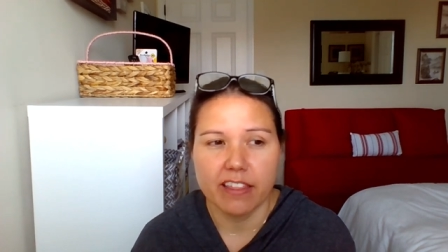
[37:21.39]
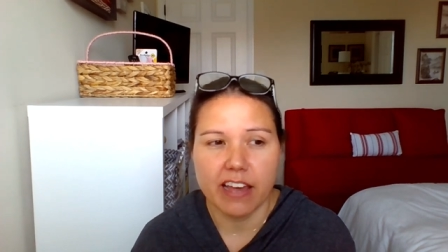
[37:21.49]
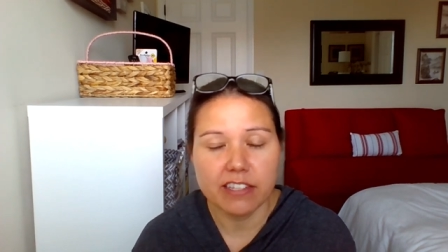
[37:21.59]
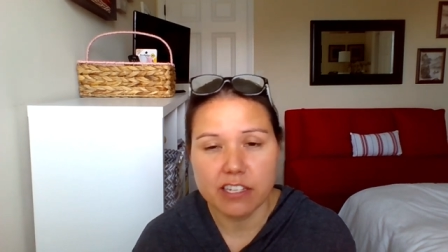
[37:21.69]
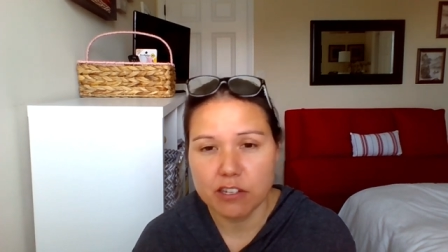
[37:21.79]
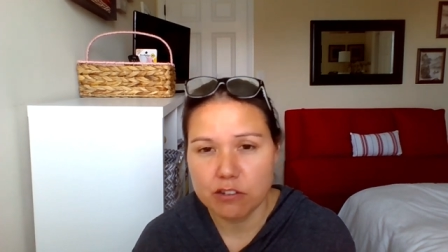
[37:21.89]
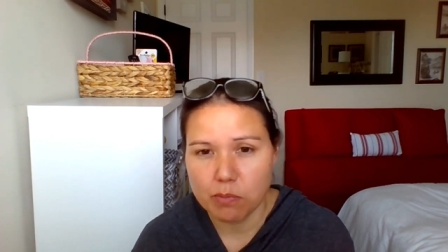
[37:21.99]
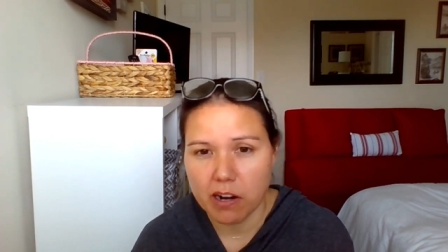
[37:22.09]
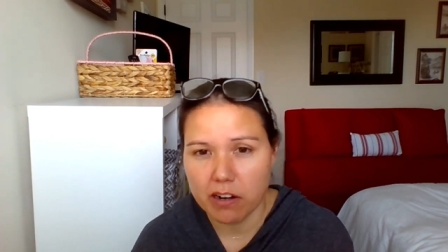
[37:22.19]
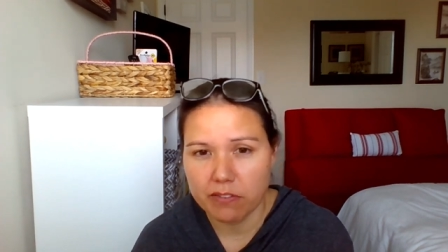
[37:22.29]
That's a
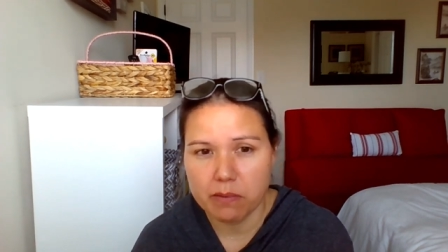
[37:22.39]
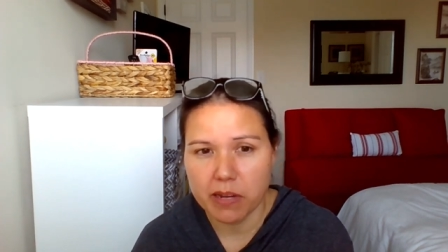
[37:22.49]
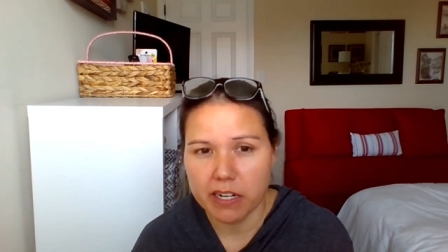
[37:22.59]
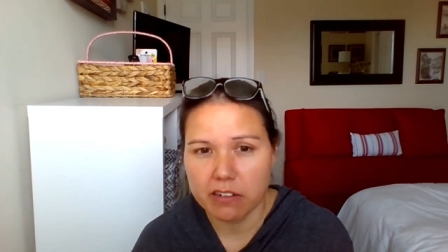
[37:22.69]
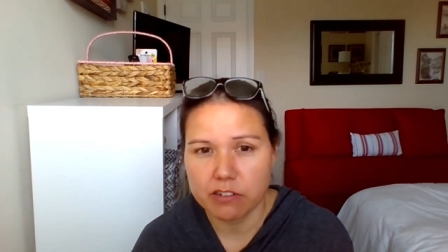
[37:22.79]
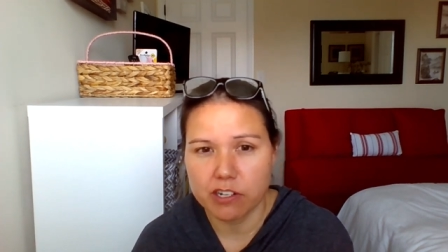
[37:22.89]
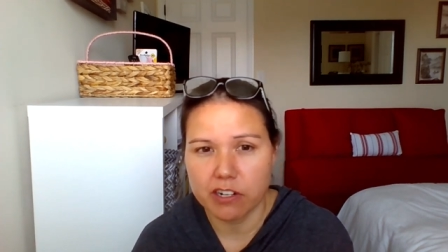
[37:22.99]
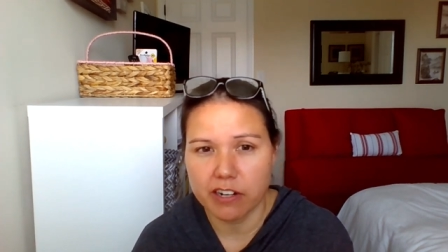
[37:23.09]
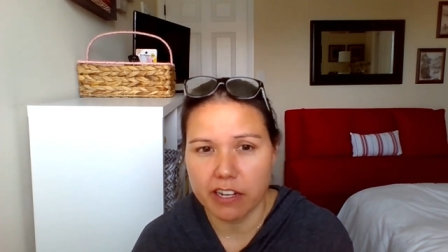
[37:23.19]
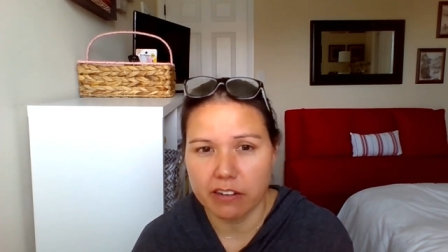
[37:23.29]
huge part of our medical
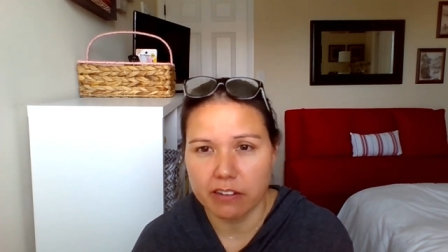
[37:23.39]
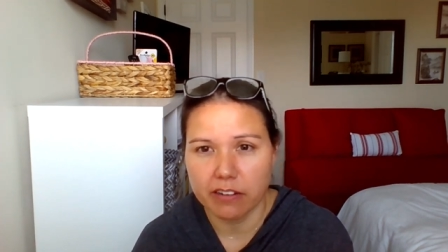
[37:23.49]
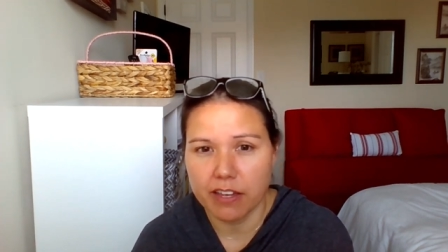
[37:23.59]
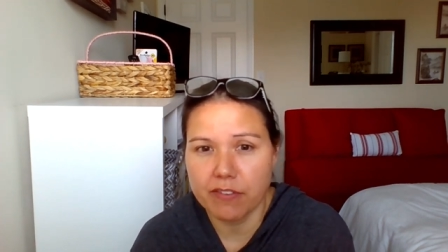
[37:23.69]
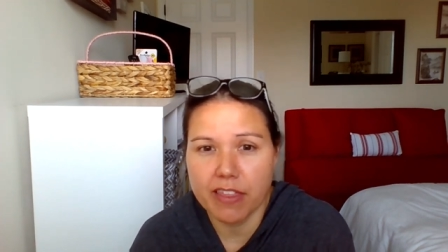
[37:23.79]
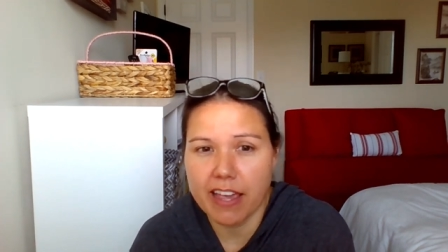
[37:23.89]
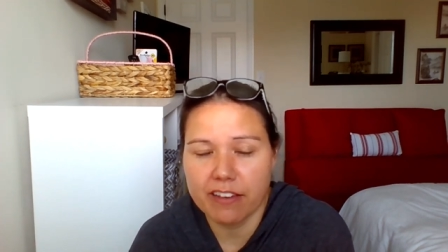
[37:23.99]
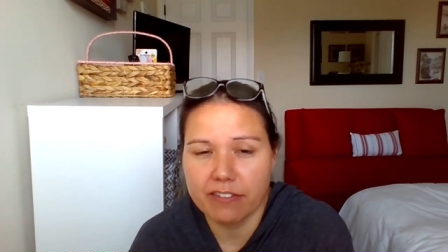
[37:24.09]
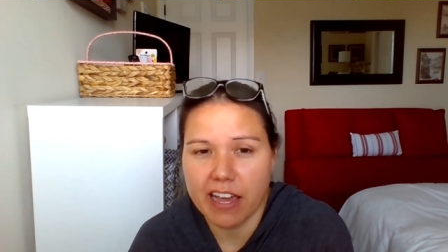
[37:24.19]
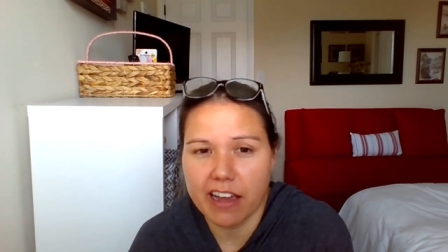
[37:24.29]
journey, even
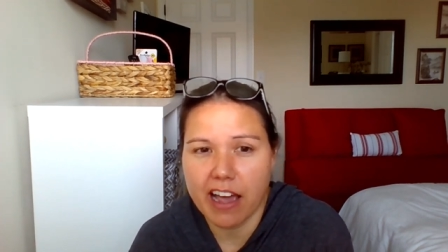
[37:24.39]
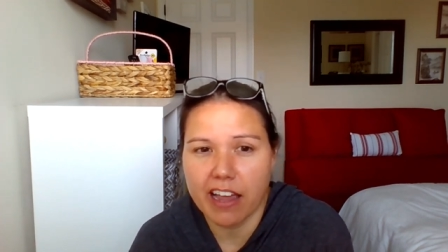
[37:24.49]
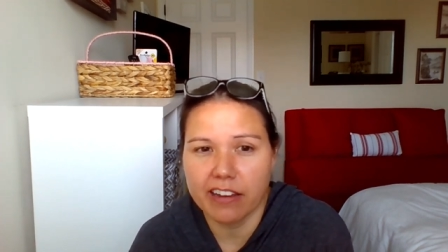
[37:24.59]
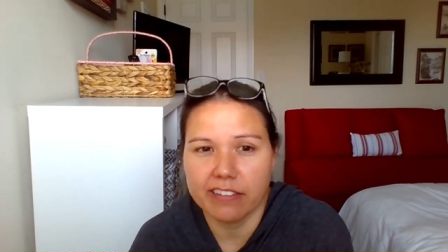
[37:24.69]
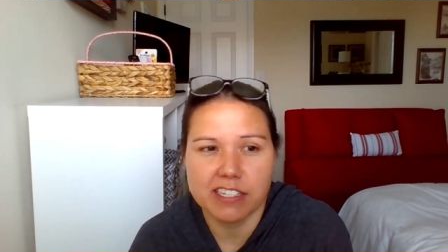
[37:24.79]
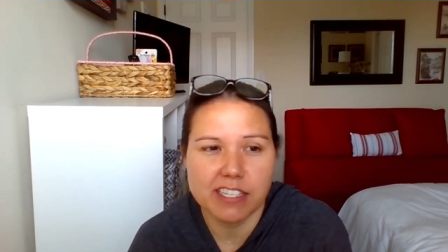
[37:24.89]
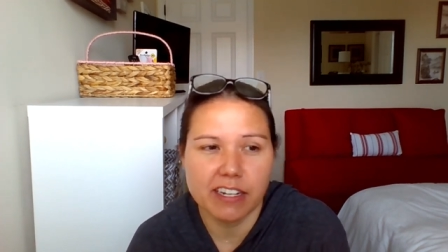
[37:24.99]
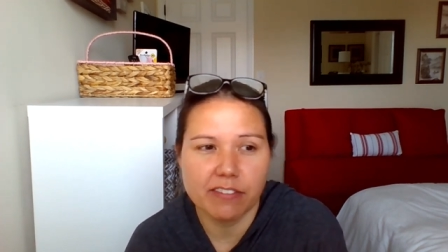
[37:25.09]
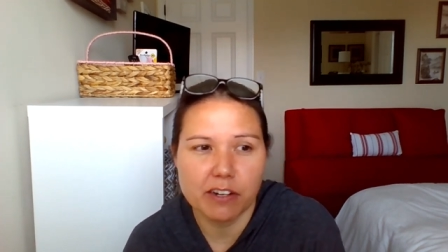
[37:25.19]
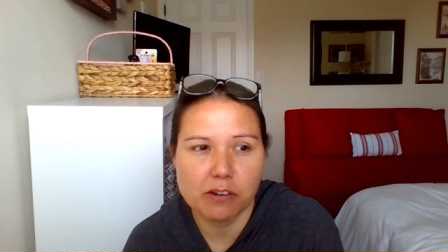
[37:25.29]
if that guy doesn't
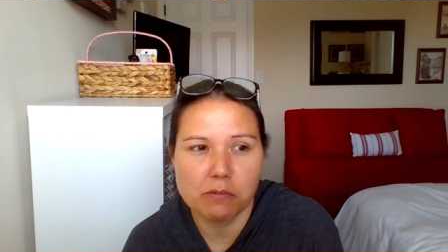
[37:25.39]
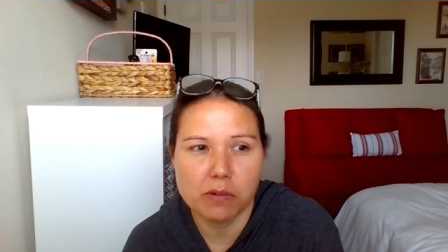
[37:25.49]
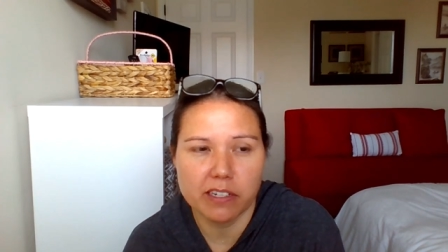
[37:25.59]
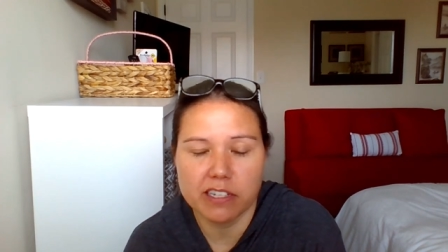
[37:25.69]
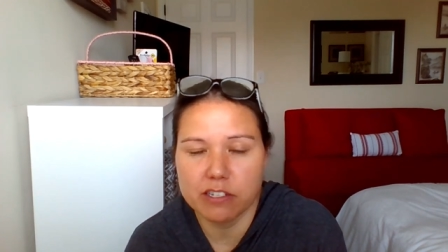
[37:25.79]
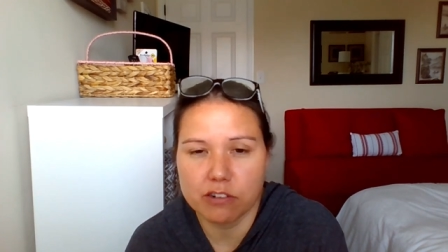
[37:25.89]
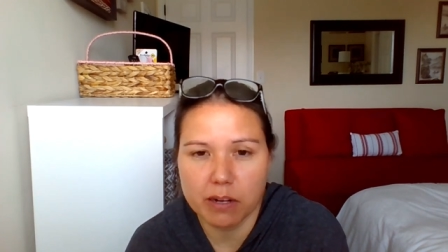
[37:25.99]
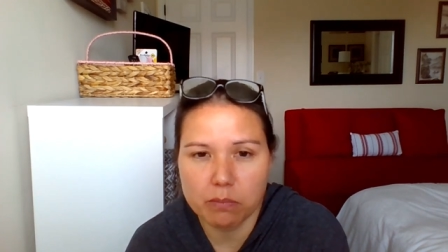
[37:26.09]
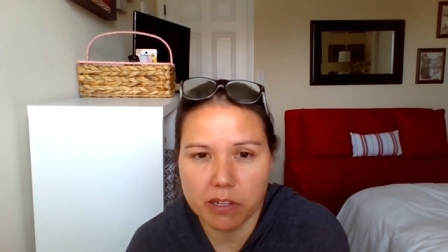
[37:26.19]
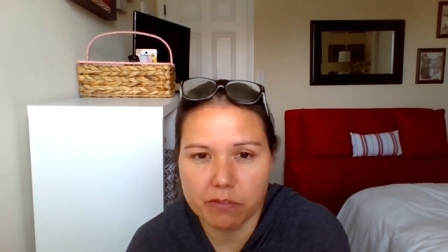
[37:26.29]
even know what he's
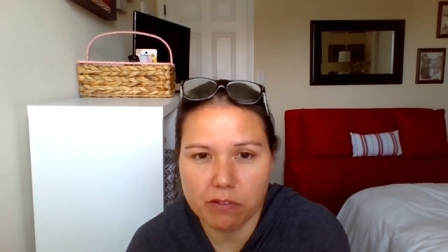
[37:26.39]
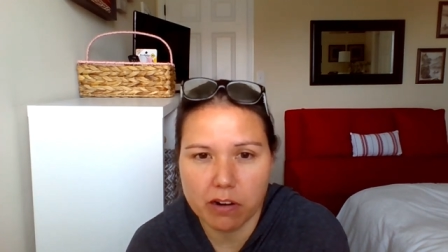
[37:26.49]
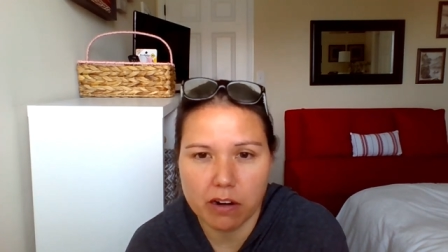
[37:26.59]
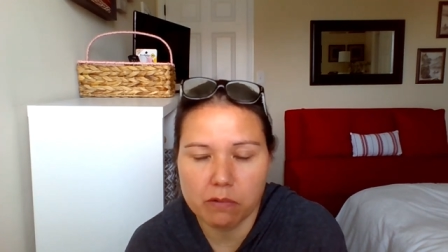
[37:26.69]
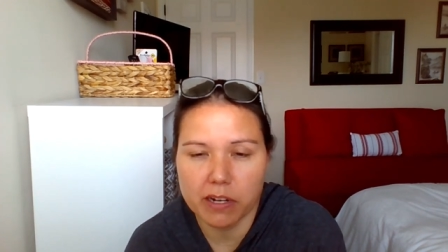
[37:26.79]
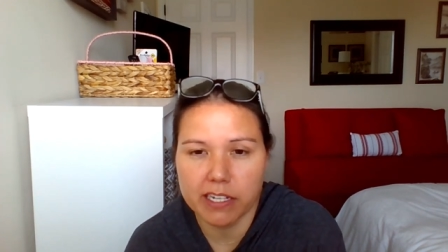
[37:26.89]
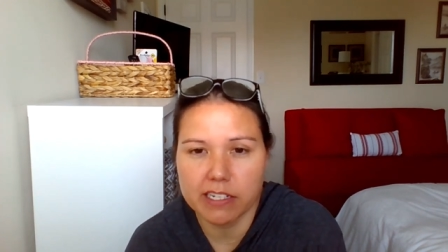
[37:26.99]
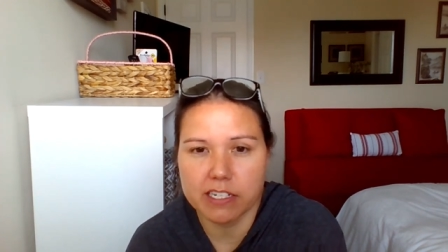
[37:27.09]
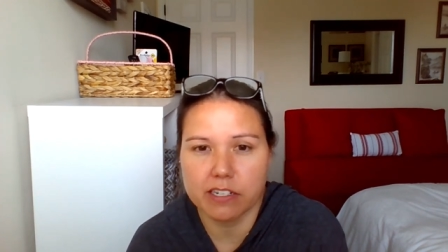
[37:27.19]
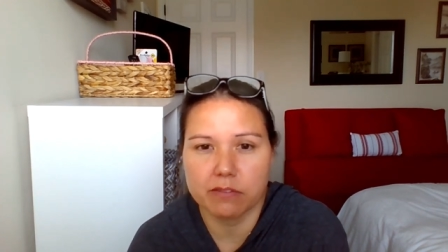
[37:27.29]
drawing blood for or what
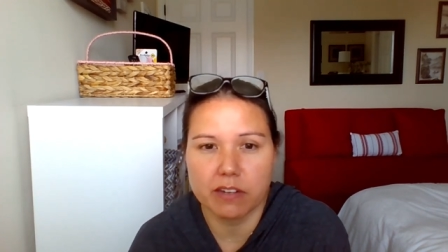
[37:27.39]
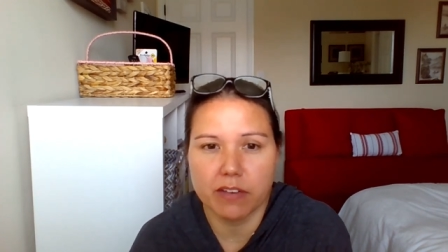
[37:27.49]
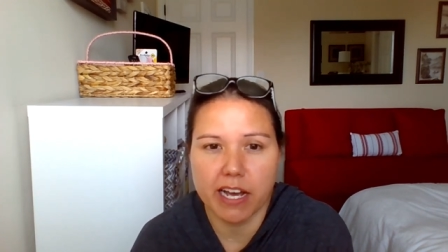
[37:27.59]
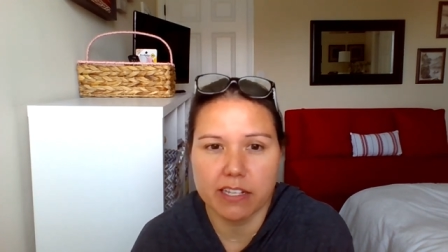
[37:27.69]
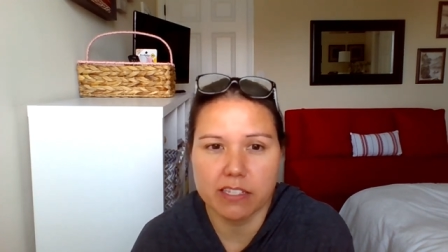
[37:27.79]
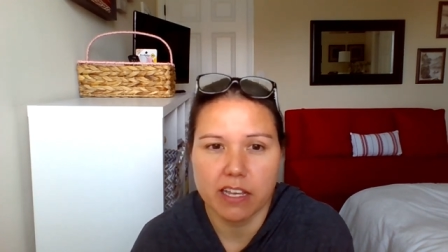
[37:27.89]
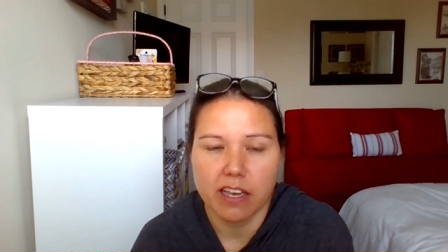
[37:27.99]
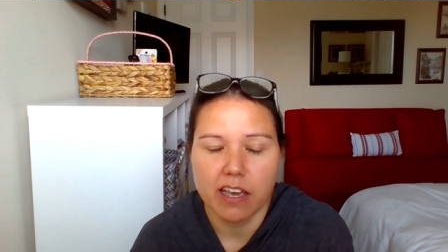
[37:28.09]
condition Reeve has.